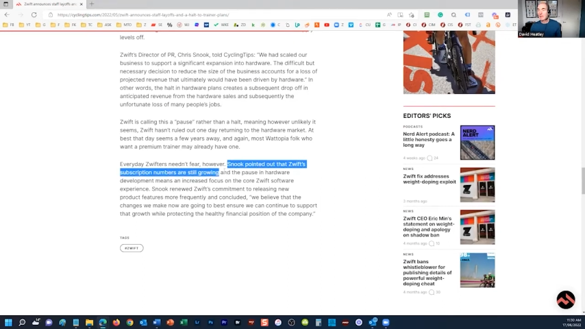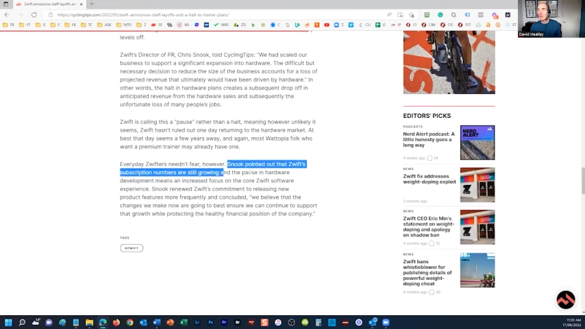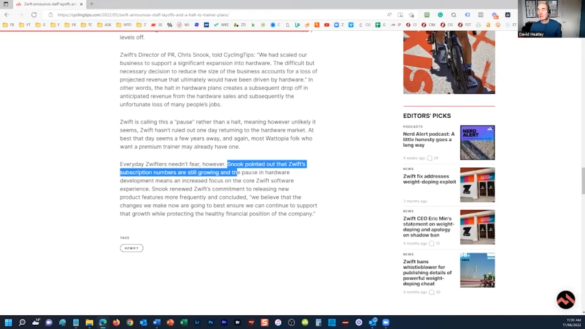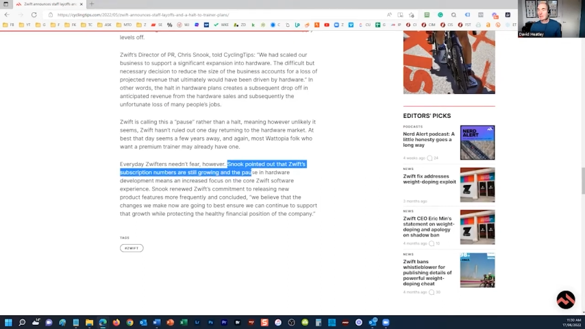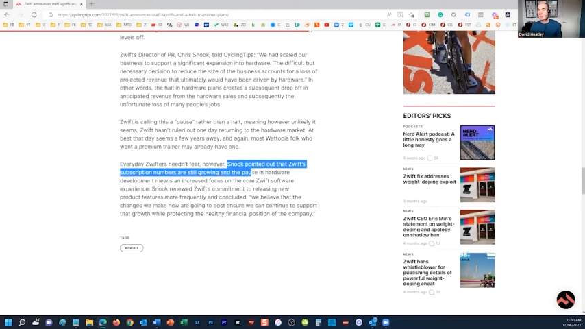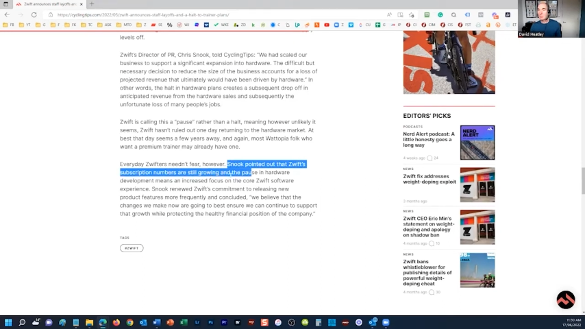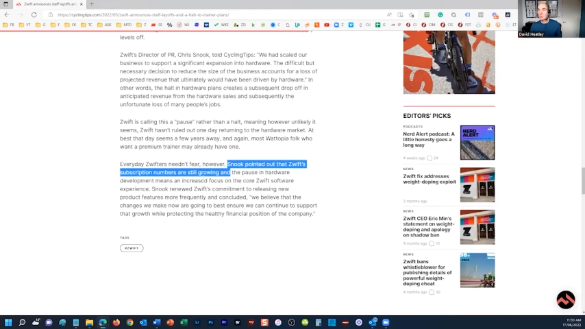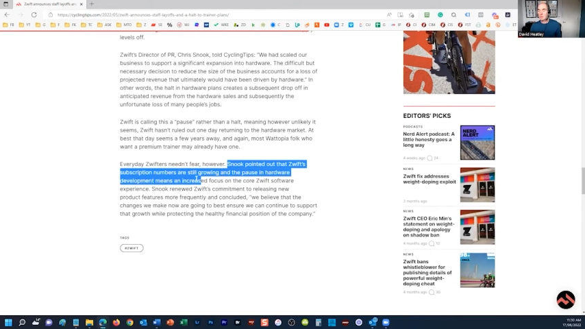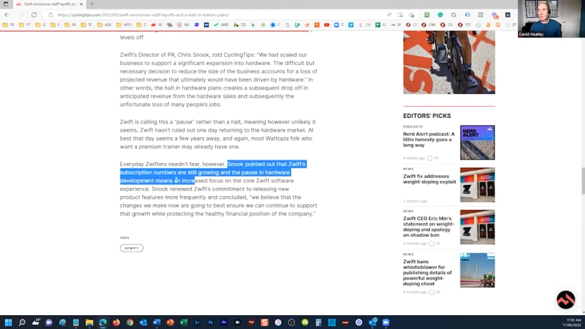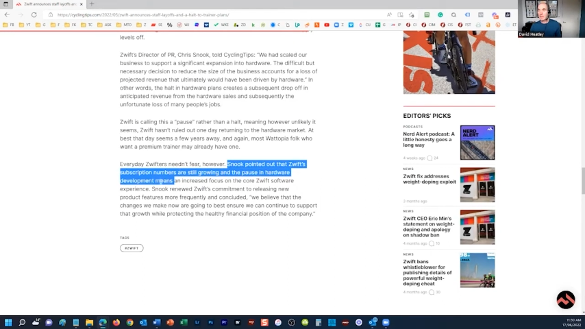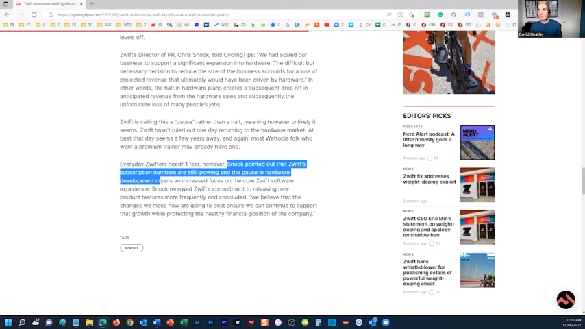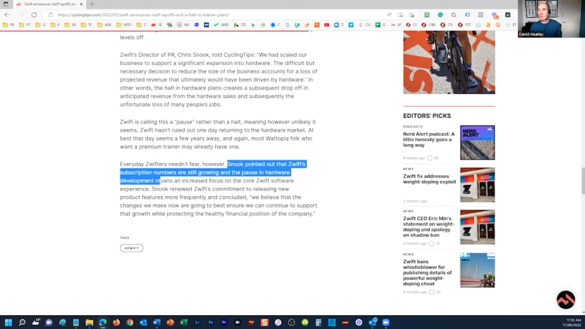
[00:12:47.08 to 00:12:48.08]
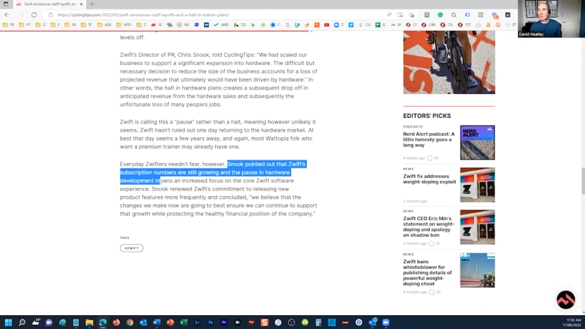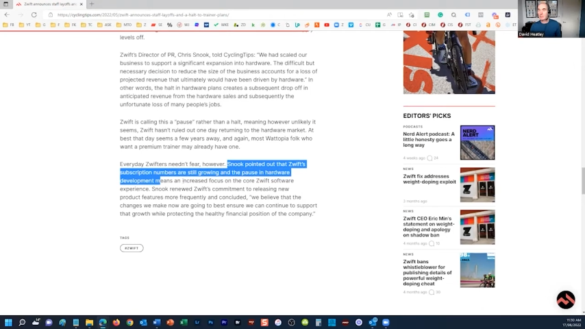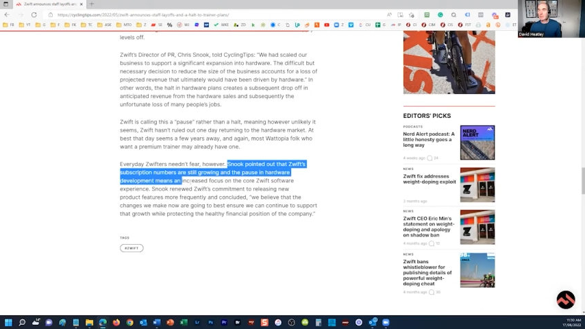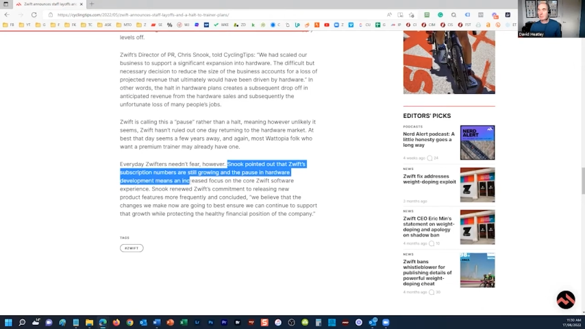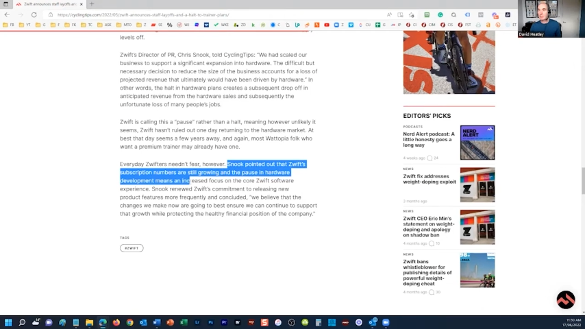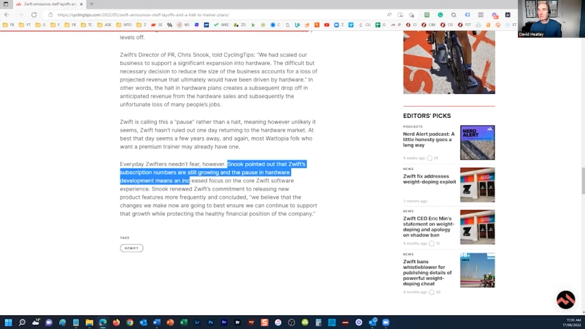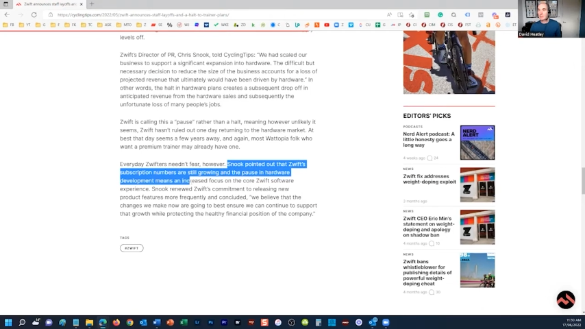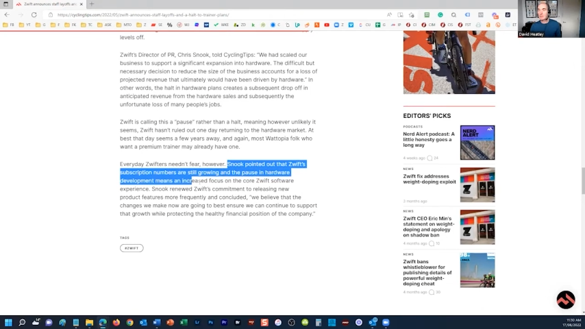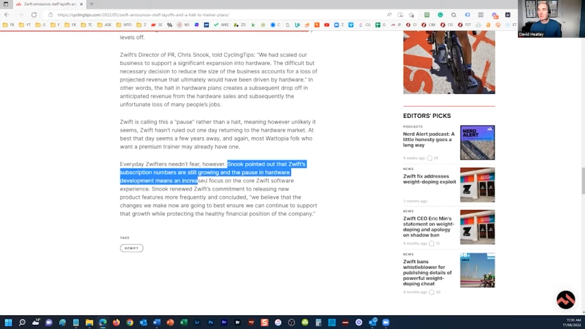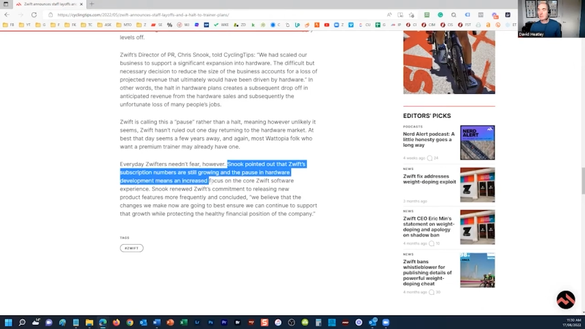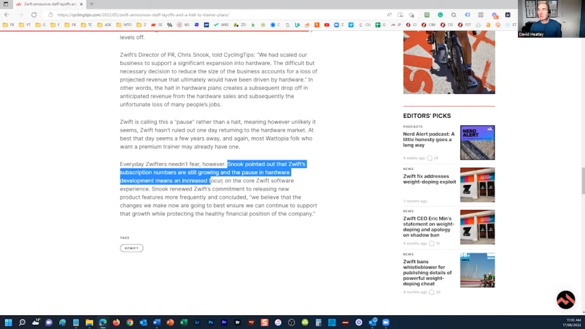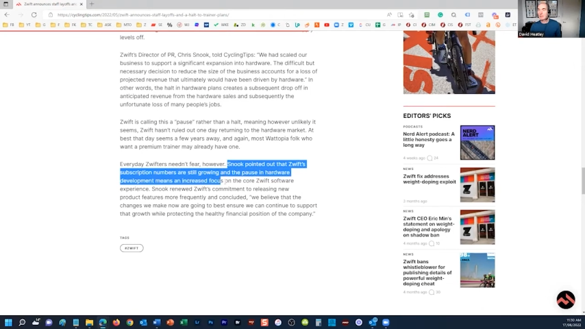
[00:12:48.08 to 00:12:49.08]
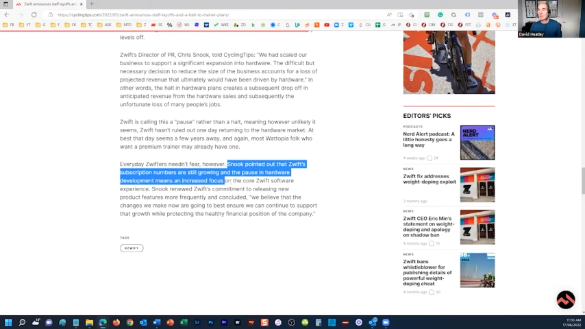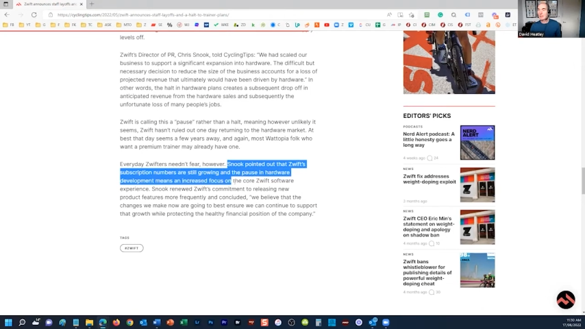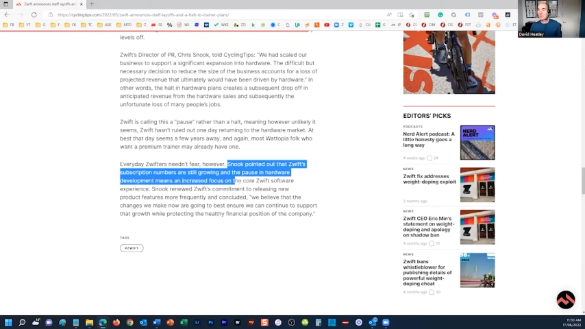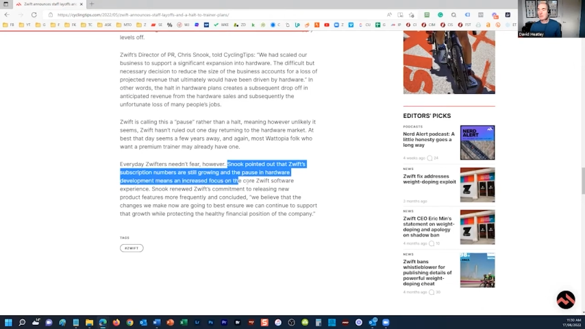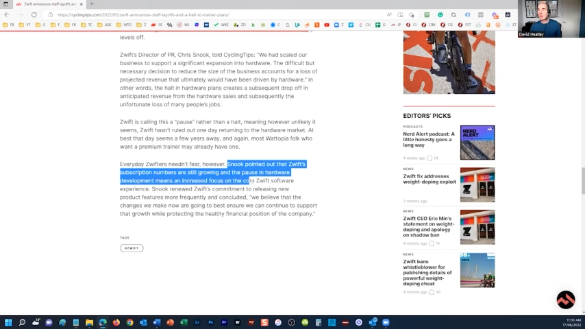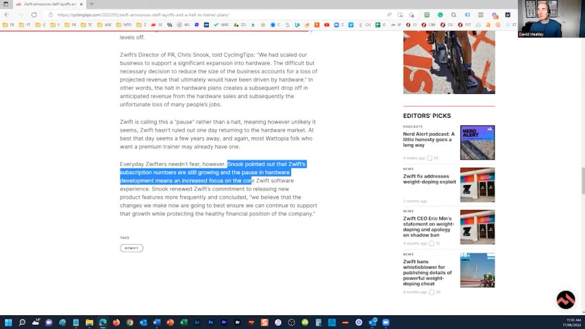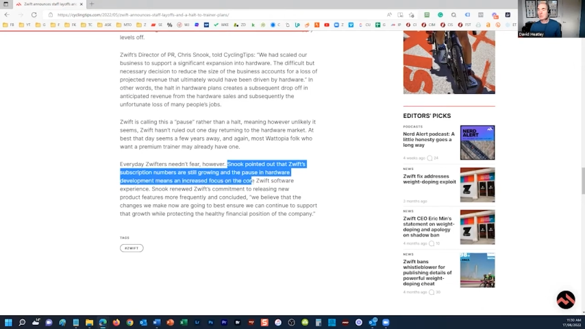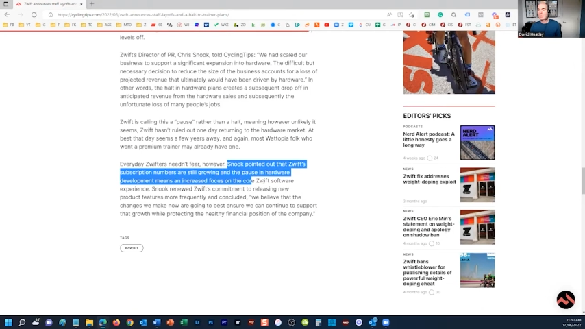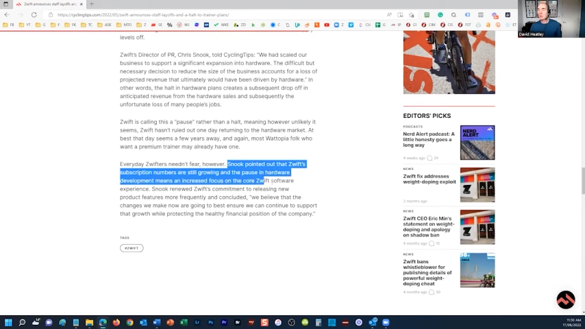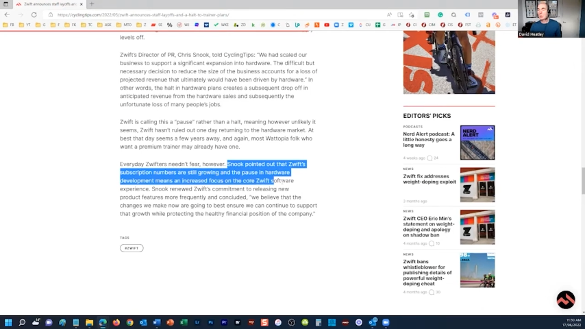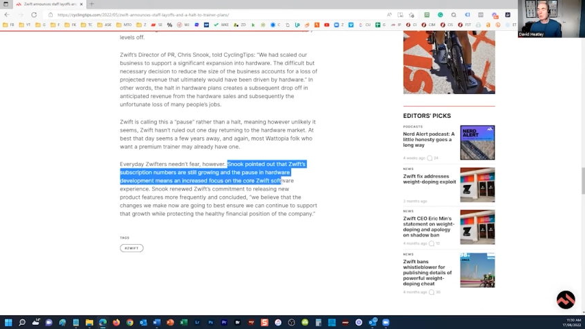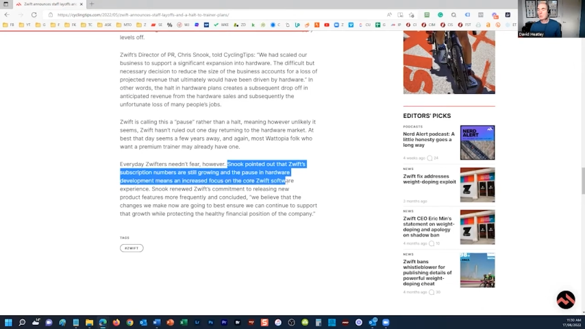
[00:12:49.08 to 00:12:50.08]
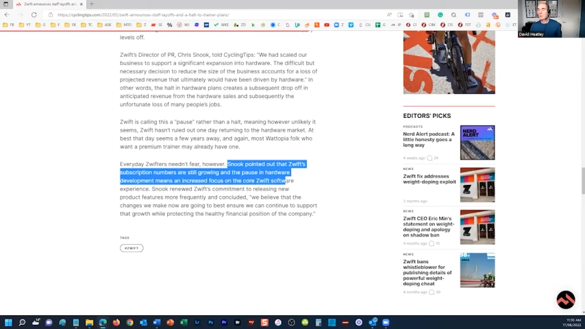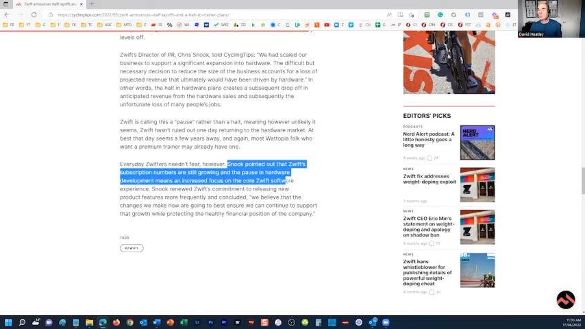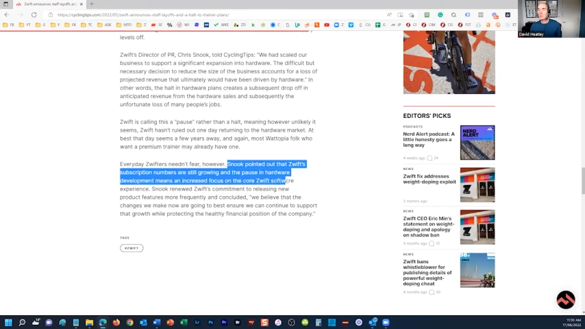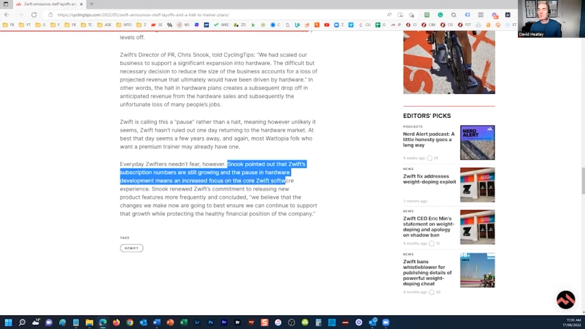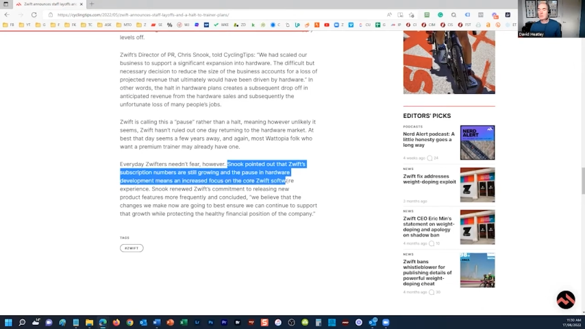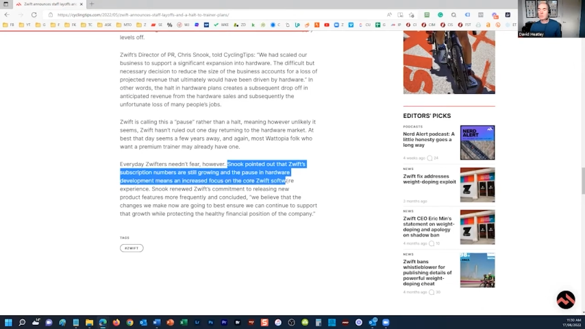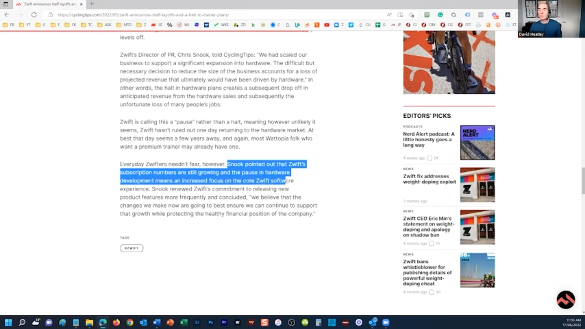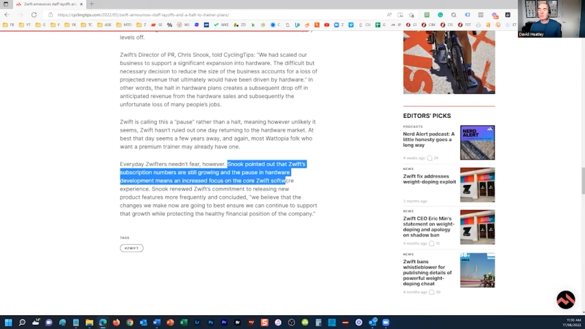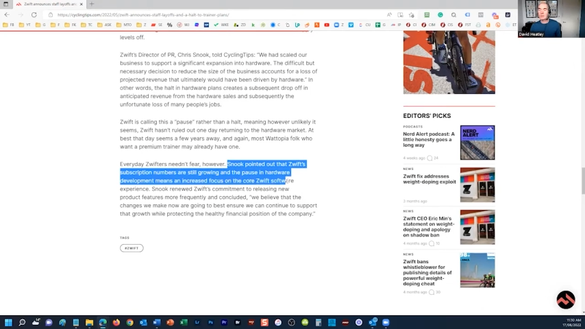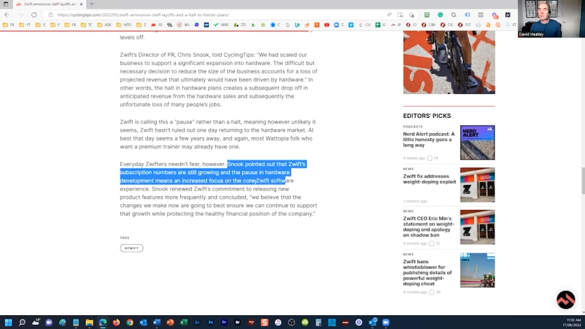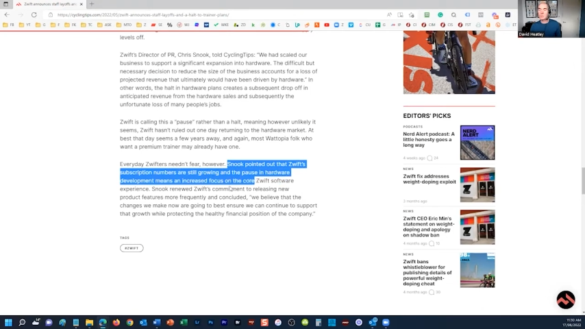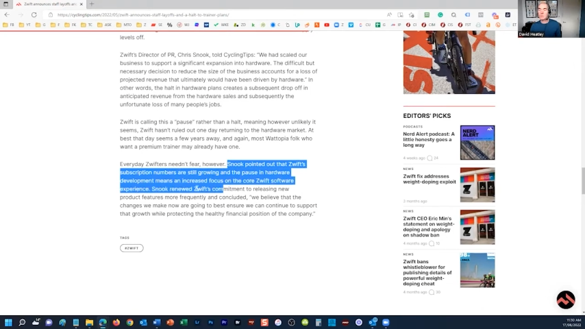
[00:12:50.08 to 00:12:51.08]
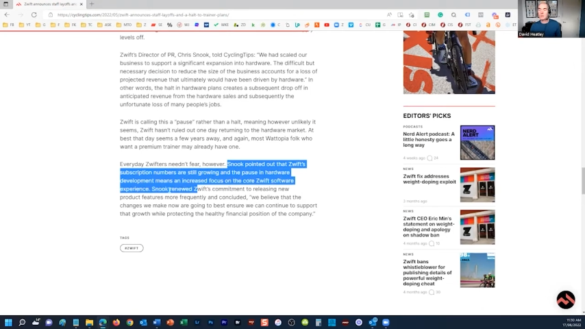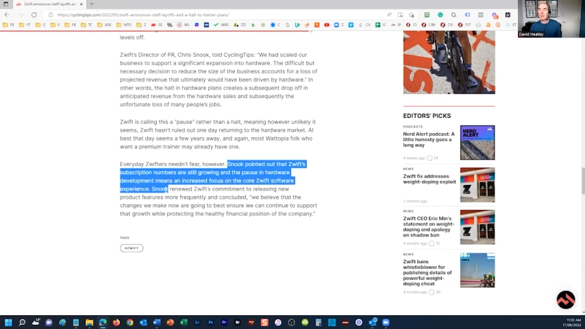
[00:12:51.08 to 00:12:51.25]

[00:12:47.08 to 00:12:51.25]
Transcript: (no speaker visible)